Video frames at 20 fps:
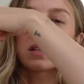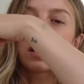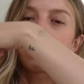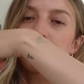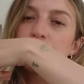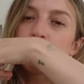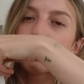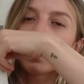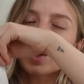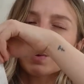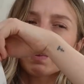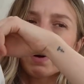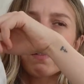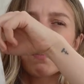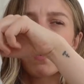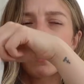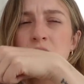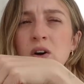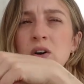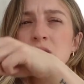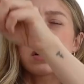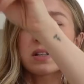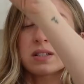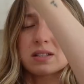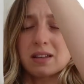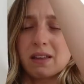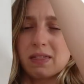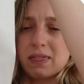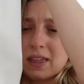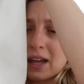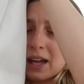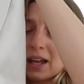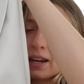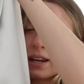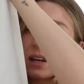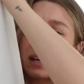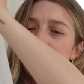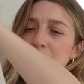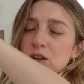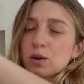If you watch my vlogs,
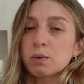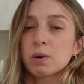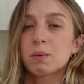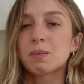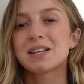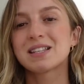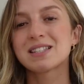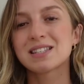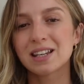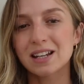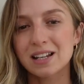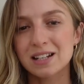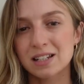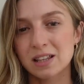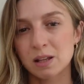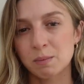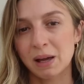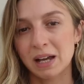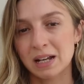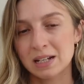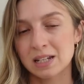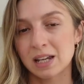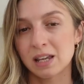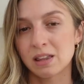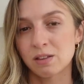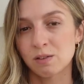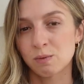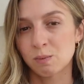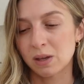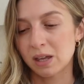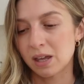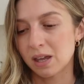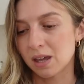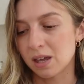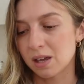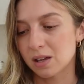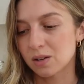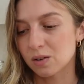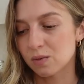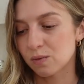then you're probably sick to the back teeth of
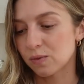me